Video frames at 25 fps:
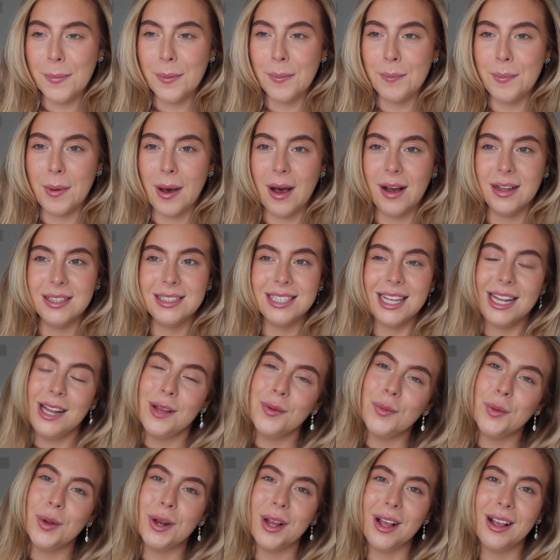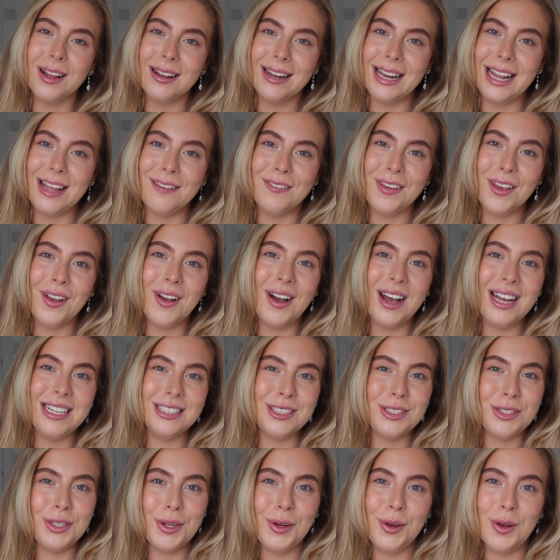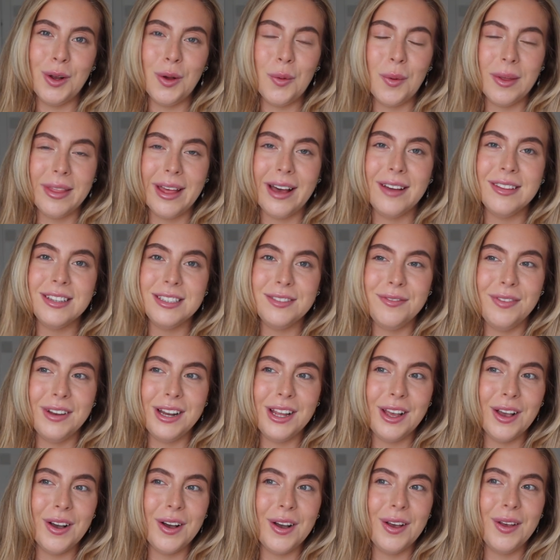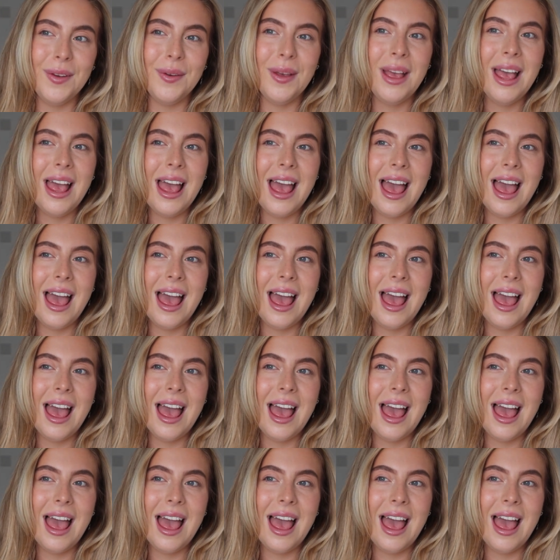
But I didn't wanna leave you guys too long without this video.